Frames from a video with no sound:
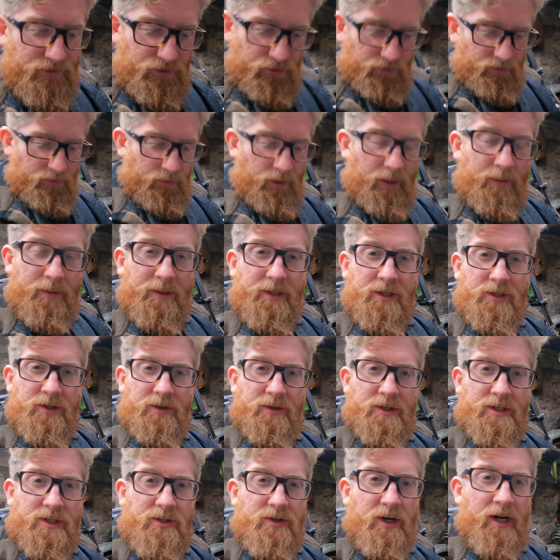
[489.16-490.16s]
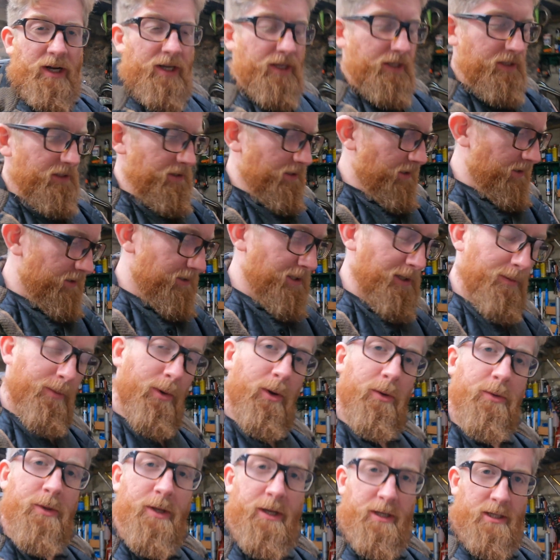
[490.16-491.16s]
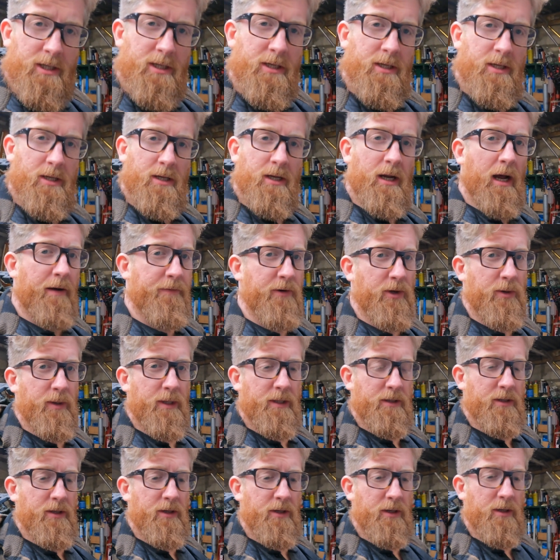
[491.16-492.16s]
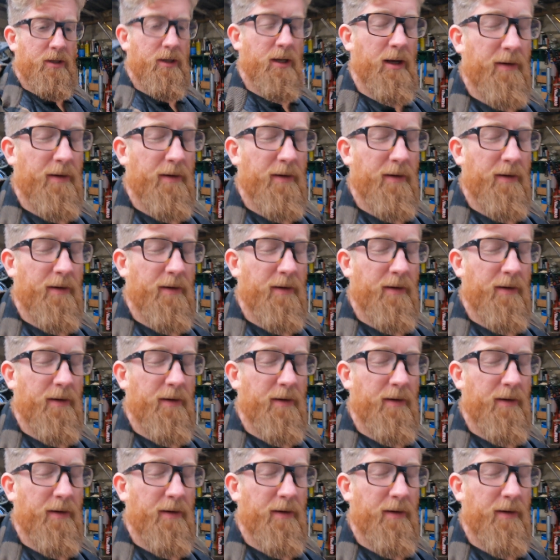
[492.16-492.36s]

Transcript: So what I'm going to do is try and demold this, have a quick look.